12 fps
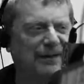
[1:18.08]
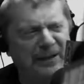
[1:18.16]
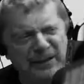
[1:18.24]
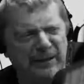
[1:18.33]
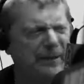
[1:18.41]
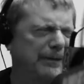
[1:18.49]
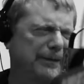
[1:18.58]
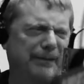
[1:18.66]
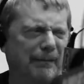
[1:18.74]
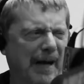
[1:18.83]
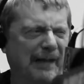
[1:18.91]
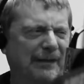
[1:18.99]

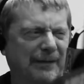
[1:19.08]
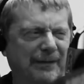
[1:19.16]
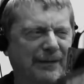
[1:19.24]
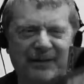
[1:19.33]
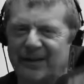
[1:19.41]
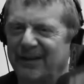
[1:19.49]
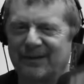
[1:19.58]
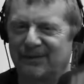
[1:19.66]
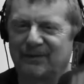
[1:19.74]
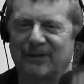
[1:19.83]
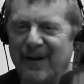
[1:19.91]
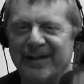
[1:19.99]
huge, monstrous, like,
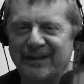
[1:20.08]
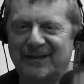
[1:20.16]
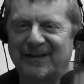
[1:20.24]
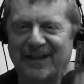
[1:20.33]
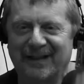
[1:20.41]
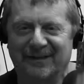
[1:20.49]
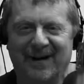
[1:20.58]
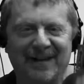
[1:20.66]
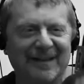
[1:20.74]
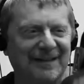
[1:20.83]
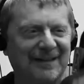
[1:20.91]
raid scene, right?